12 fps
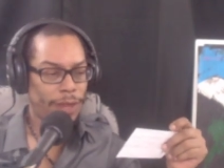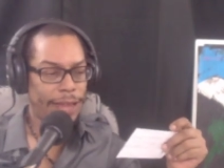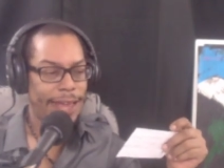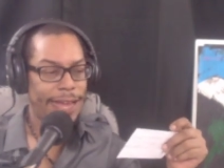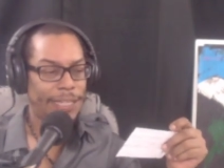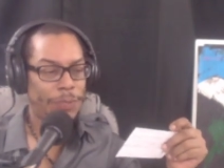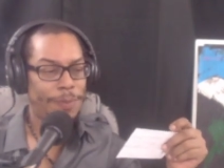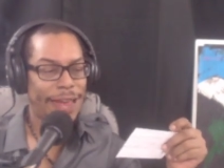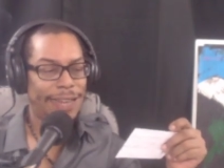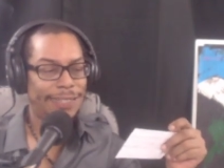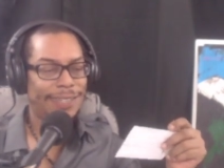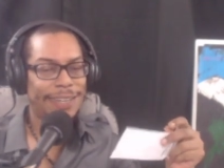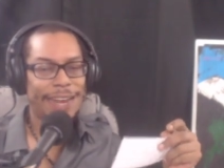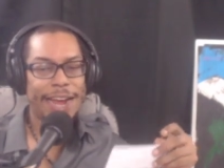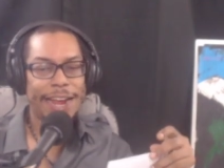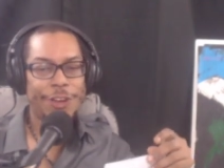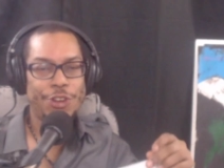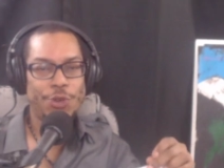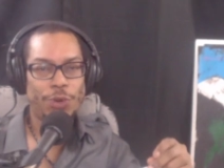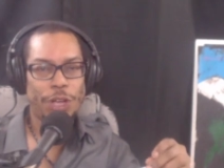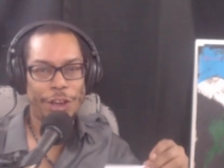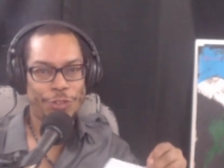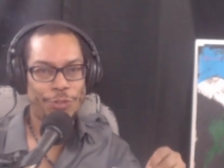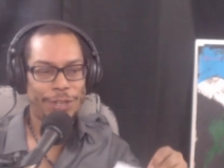expands to nine new
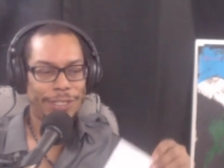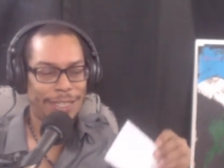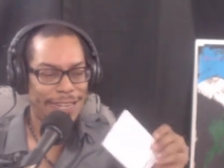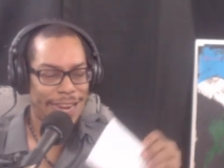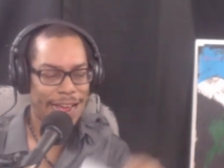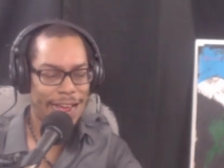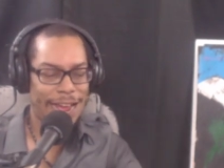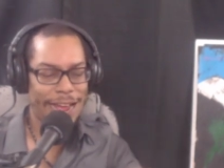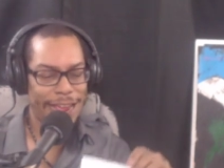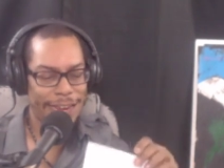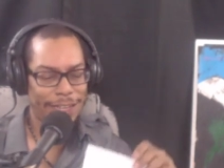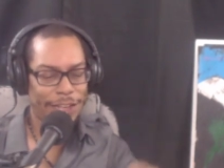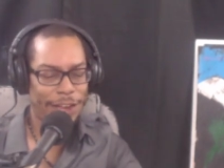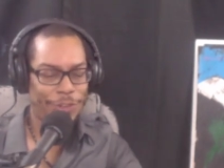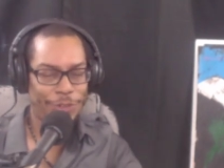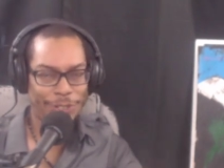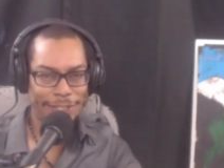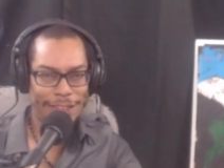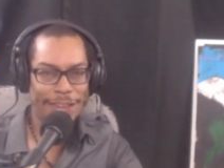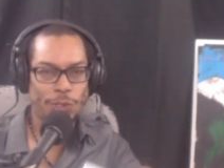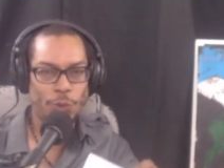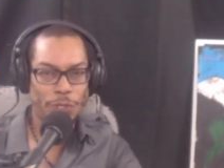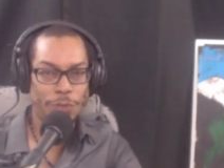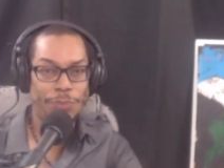countries. Nine countries. And
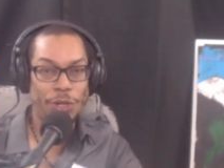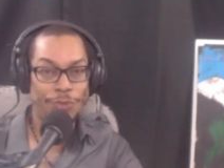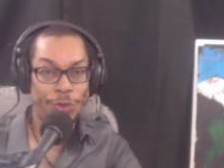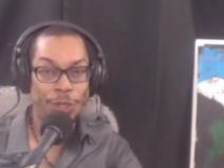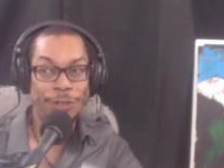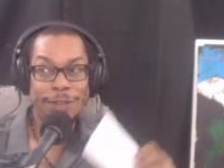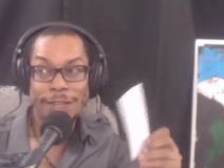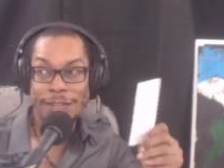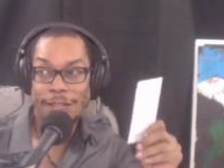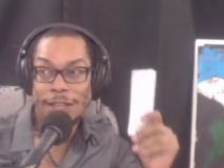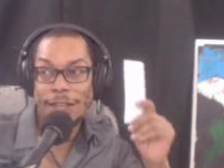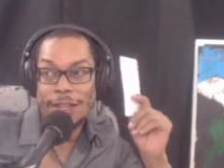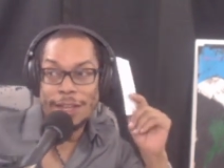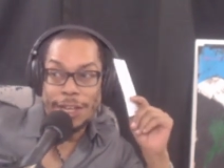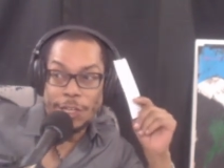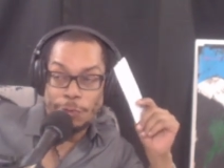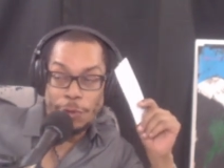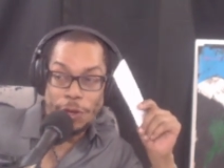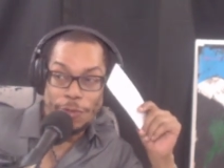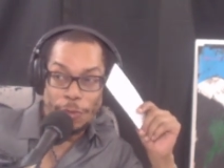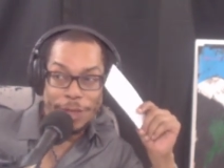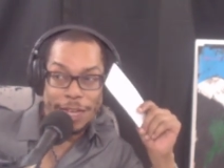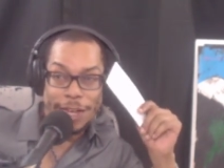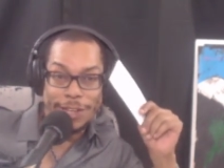that's what's beautiful it's beautiful
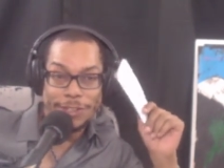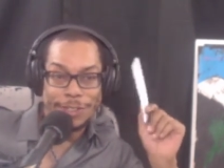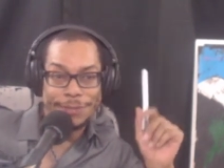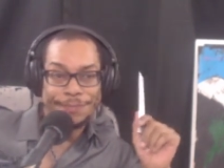because,